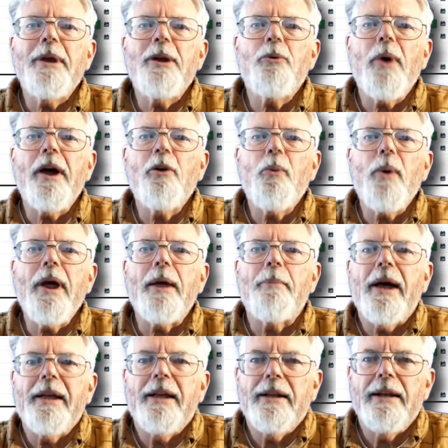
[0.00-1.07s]
me right away
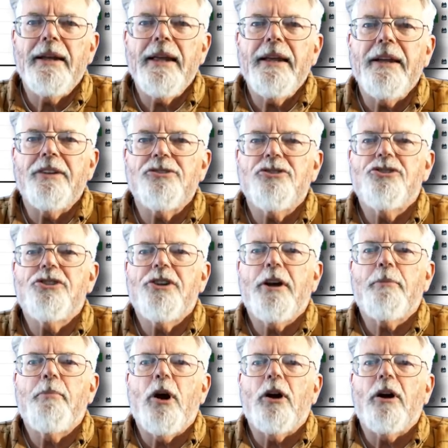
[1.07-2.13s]
by clicking its
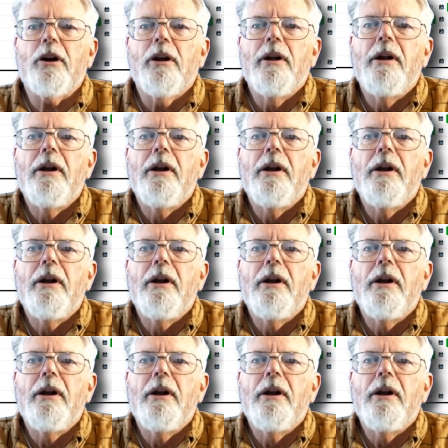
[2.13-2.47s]
check mark.